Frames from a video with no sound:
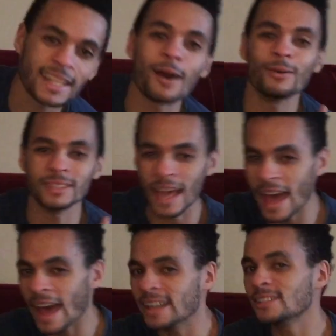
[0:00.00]
That was
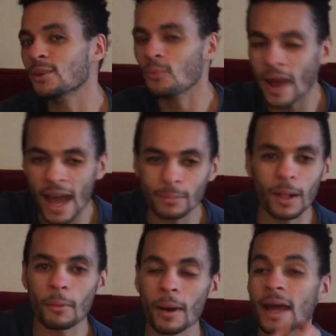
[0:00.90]
ass. You're whack, blah,
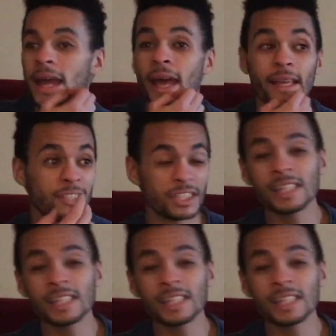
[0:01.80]
blah, blah. And